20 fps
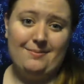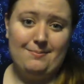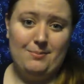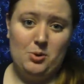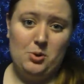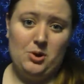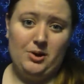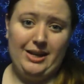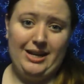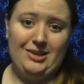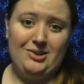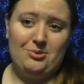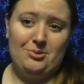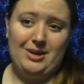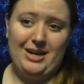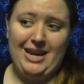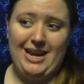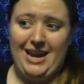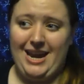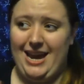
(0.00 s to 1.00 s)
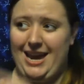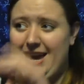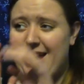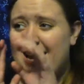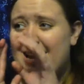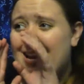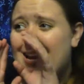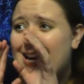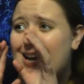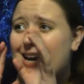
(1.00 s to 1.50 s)
more like
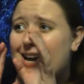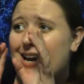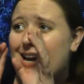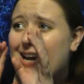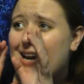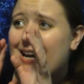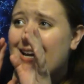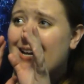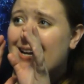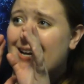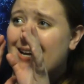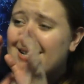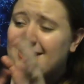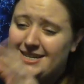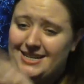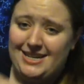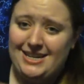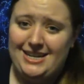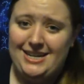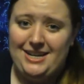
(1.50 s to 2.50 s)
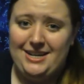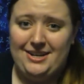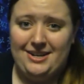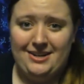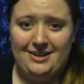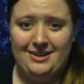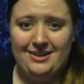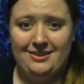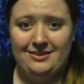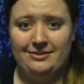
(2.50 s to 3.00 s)
2018.
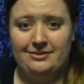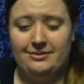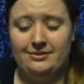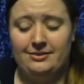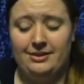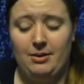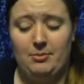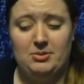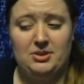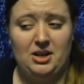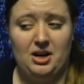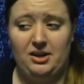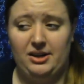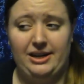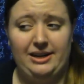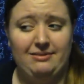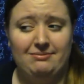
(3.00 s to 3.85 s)
I'm sorry.